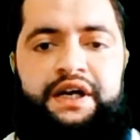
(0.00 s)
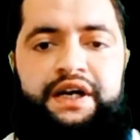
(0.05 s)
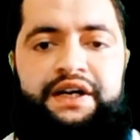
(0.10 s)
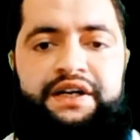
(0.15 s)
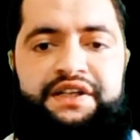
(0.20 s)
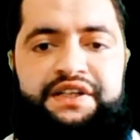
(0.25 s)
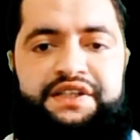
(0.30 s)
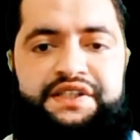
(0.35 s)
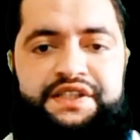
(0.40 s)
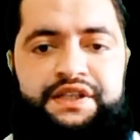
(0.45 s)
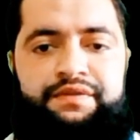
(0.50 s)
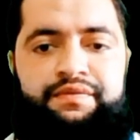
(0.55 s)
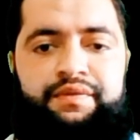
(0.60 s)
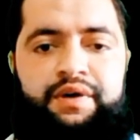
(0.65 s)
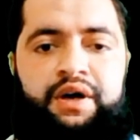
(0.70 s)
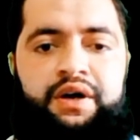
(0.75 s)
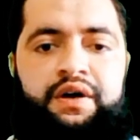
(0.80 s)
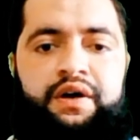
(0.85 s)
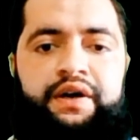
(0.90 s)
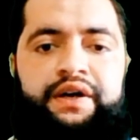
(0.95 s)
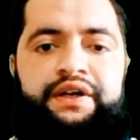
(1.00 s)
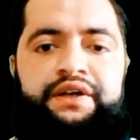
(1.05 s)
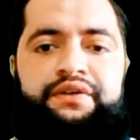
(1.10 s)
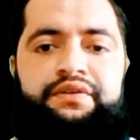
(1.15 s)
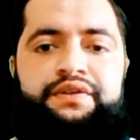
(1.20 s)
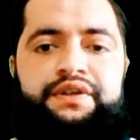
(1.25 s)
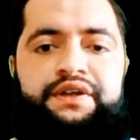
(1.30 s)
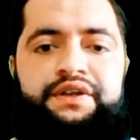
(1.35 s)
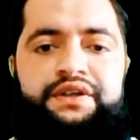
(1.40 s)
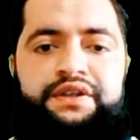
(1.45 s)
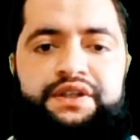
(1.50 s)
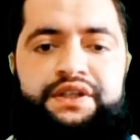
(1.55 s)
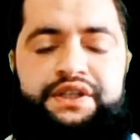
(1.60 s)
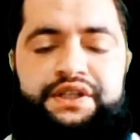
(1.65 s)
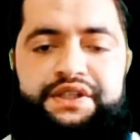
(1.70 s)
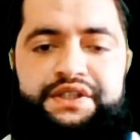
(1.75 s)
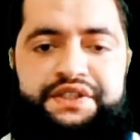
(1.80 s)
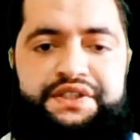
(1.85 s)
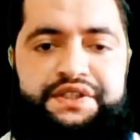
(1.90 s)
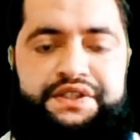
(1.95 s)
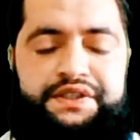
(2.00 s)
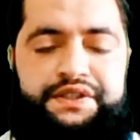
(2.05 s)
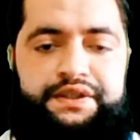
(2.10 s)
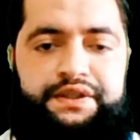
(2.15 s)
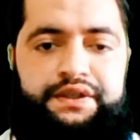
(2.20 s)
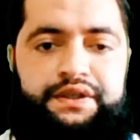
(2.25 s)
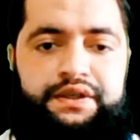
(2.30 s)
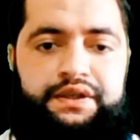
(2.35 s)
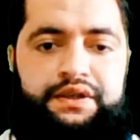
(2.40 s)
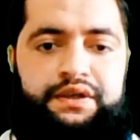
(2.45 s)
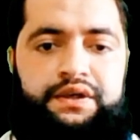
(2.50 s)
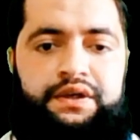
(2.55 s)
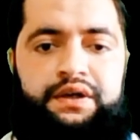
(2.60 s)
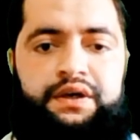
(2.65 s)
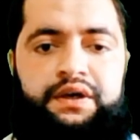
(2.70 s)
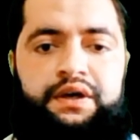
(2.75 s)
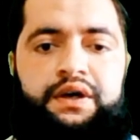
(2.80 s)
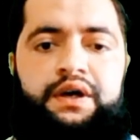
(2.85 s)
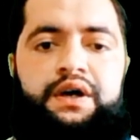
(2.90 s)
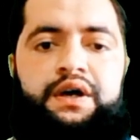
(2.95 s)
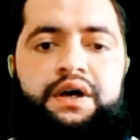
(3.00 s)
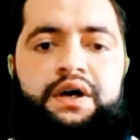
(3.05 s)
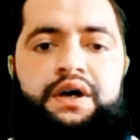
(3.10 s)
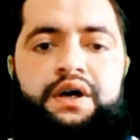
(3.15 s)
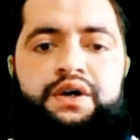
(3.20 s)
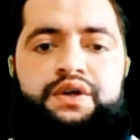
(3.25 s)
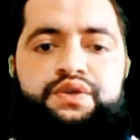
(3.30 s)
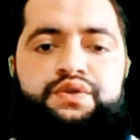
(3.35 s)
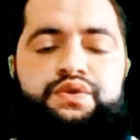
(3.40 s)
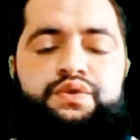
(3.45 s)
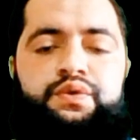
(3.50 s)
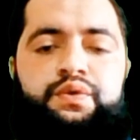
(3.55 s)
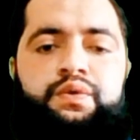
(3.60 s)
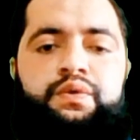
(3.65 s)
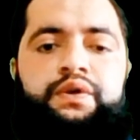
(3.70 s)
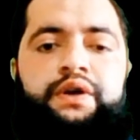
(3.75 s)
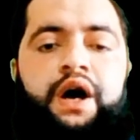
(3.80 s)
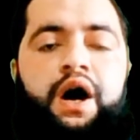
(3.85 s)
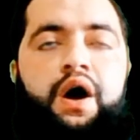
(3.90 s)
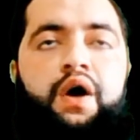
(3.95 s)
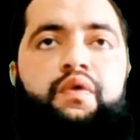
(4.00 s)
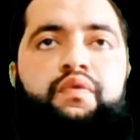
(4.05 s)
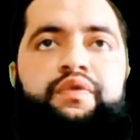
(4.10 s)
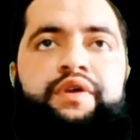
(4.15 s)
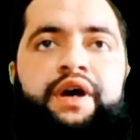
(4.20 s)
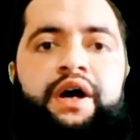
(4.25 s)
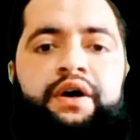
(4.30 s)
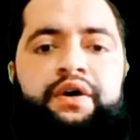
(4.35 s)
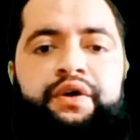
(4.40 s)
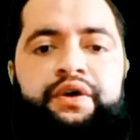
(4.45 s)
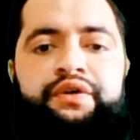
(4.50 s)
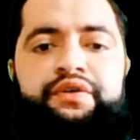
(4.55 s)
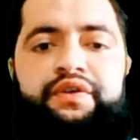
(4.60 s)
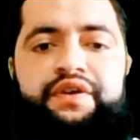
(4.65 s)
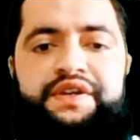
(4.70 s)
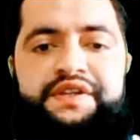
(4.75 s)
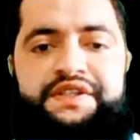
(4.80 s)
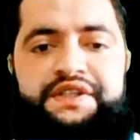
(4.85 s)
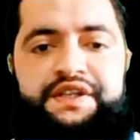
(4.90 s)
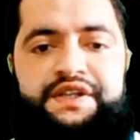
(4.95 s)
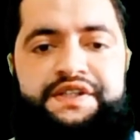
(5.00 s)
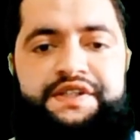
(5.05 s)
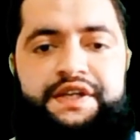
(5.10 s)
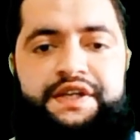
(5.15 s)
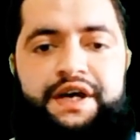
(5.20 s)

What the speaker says: and receive according to their needs. So now we are going to discuss